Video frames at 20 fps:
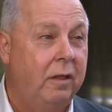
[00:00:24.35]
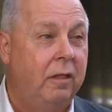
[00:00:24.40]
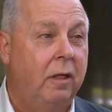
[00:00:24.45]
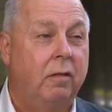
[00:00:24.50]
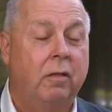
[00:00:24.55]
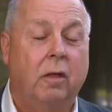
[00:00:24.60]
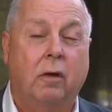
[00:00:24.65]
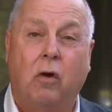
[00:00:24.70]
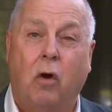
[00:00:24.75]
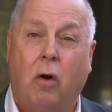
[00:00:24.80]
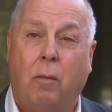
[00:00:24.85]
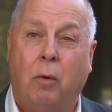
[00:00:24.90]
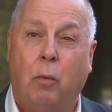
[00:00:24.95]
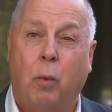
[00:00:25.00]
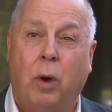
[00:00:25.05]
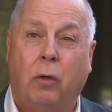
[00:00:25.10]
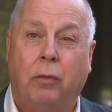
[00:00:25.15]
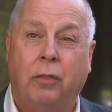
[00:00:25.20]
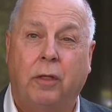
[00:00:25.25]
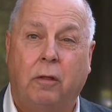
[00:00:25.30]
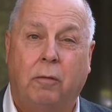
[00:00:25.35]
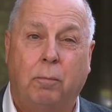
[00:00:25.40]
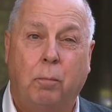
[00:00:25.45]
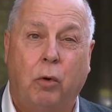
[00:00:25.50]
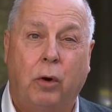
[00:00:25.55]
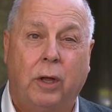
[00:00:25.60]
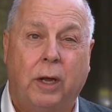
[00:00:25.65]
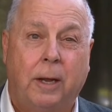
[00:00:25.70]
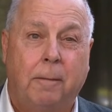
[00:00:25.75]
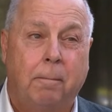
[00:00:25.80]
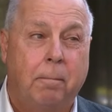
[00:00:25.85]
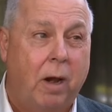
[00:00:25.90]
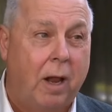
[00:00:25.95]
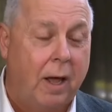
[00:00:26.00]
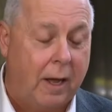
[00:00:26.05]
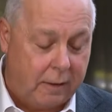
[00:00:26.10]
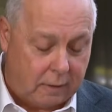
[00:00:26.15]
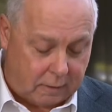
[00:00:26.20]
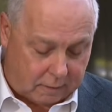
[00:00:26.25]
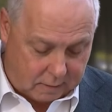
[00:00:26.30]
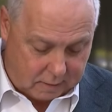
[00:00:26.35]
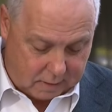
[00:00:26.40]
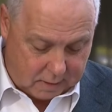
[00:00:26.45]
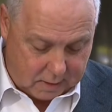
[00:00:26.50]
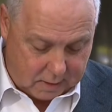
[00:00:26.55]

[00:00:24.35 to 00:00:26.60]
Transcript: that the Commonwealth is putting in place,